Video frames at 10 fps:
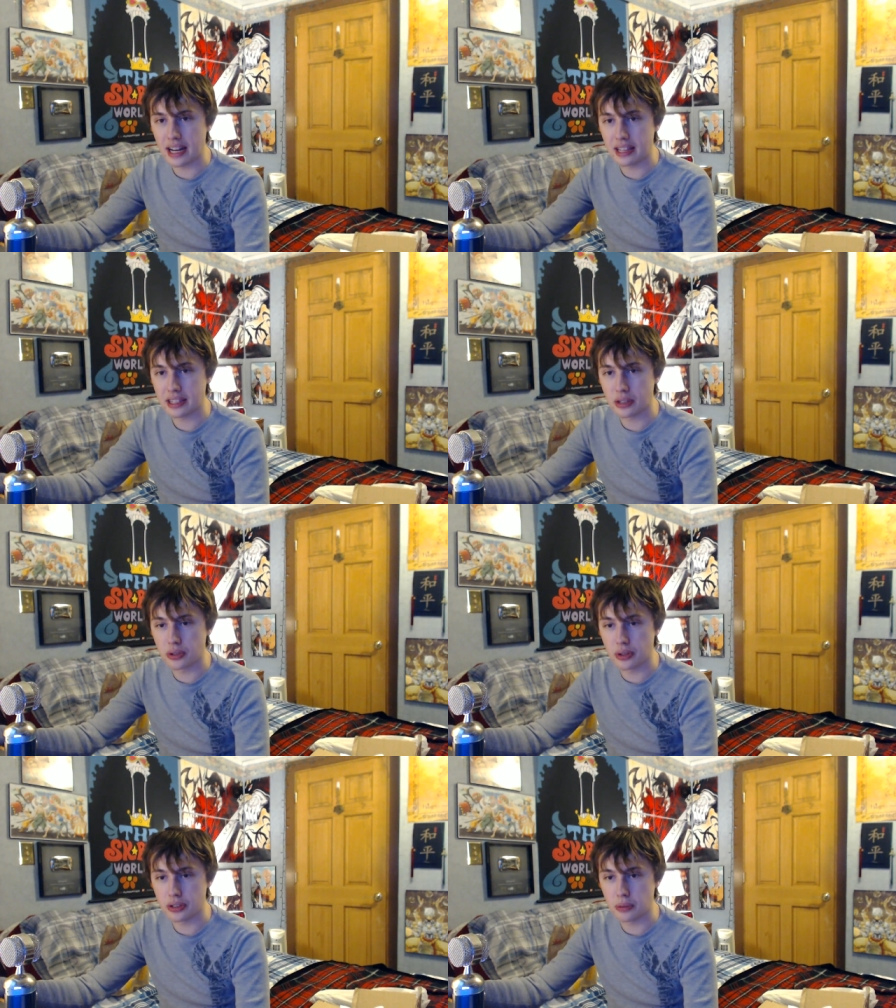I think those are
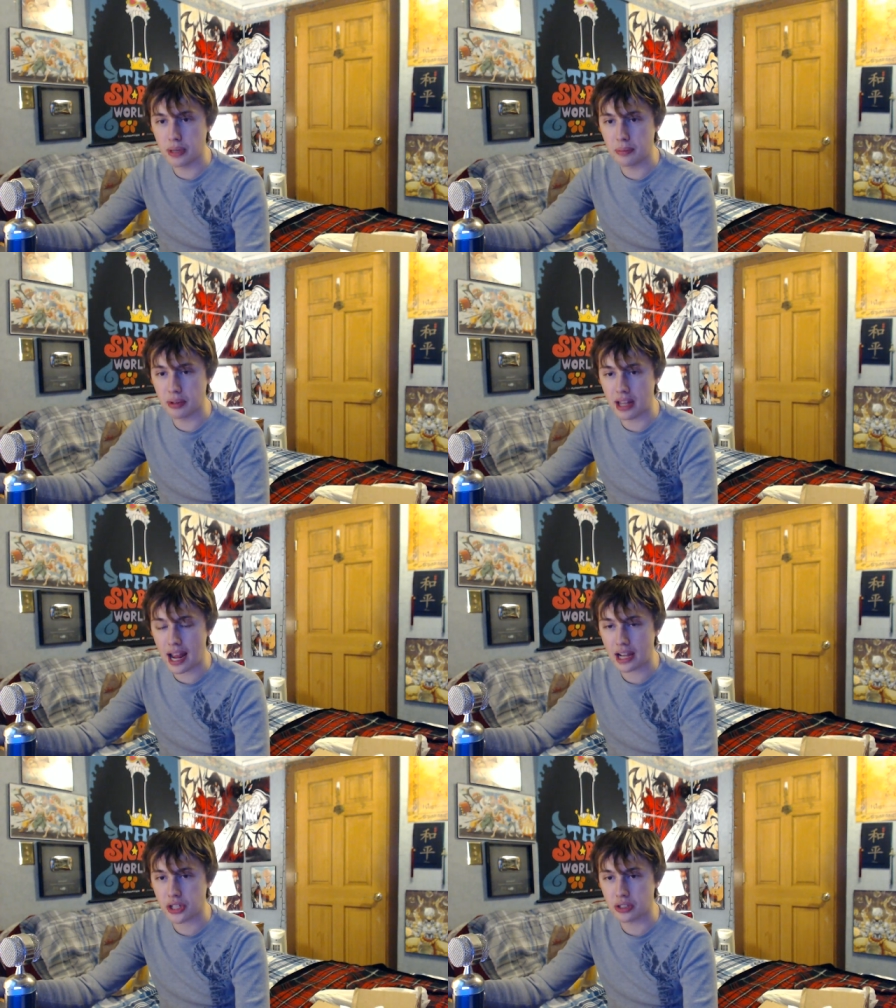the only two people that
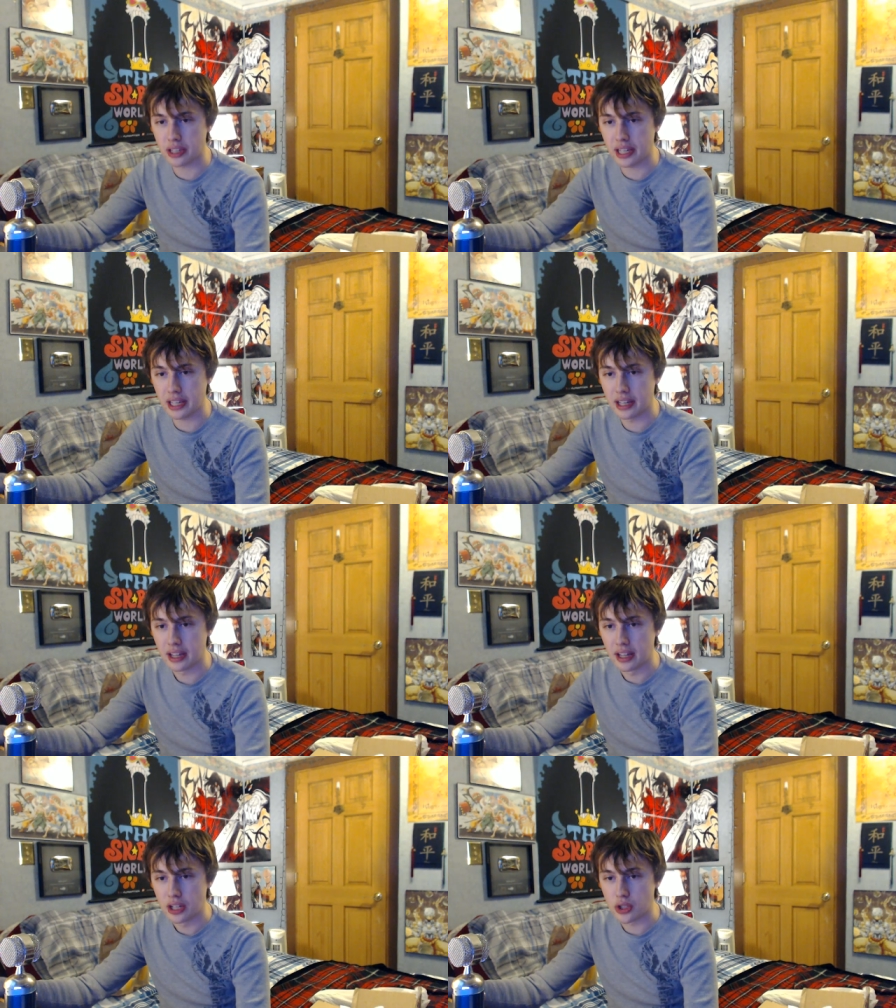actually
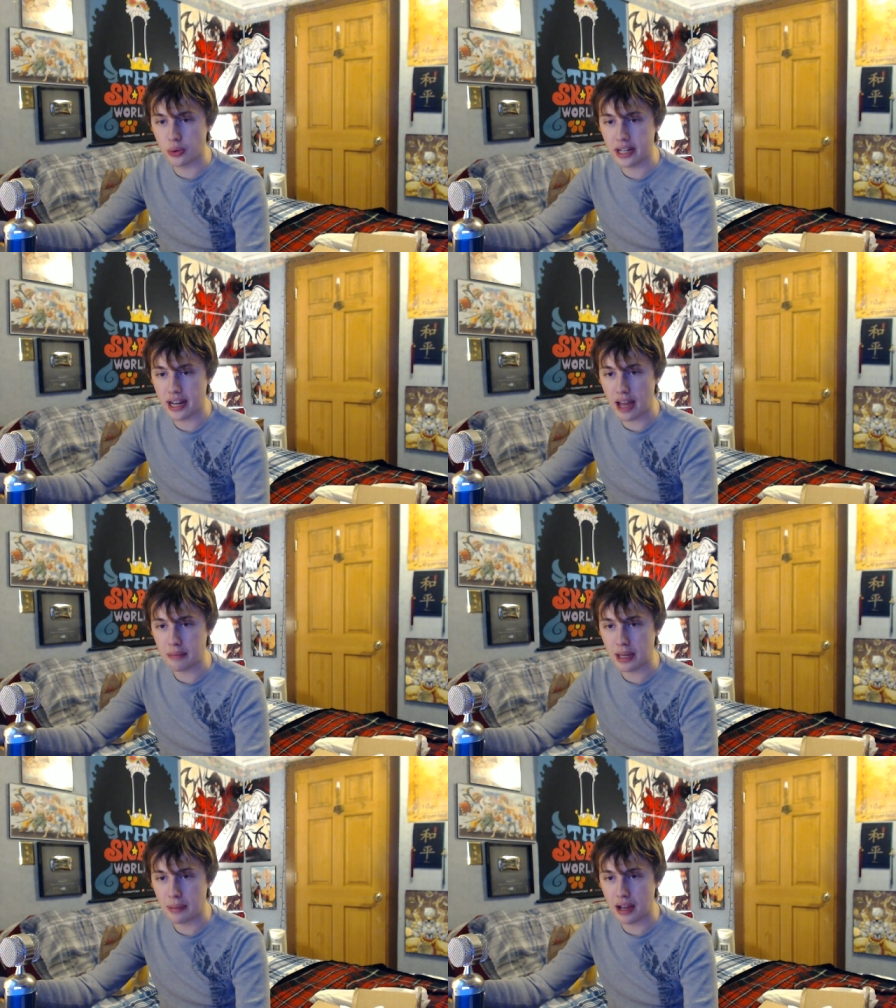tweeted at
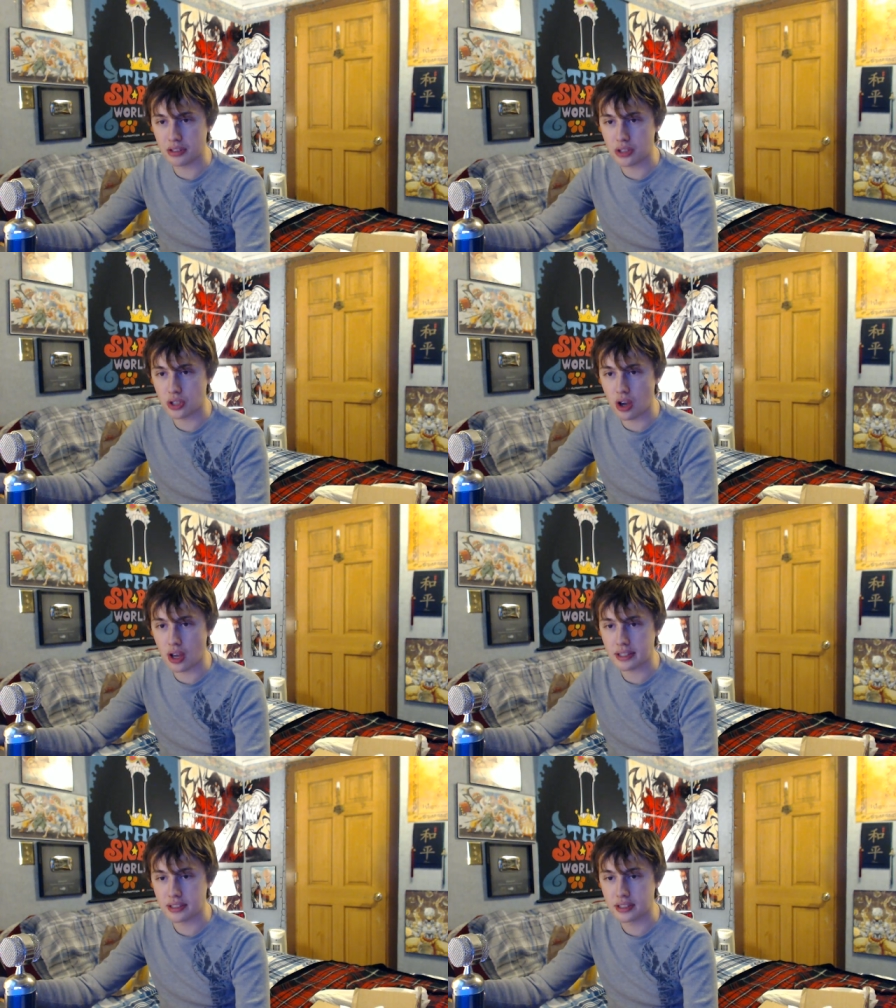me about the
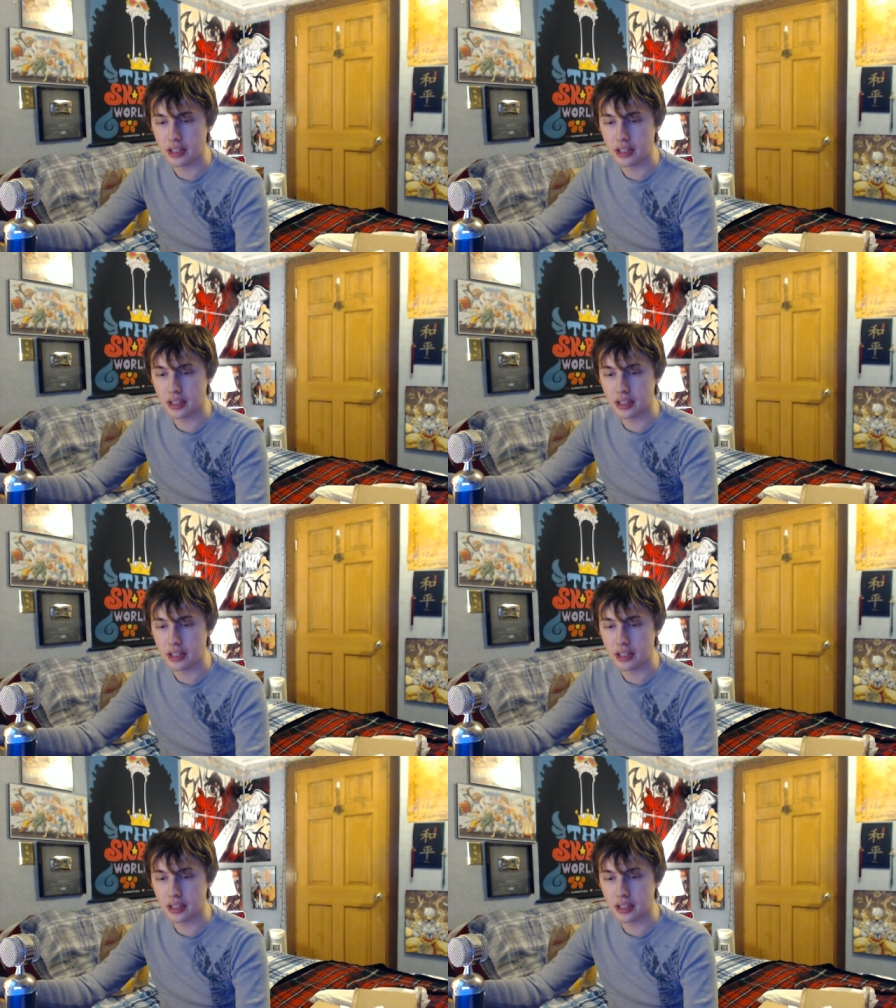sauce.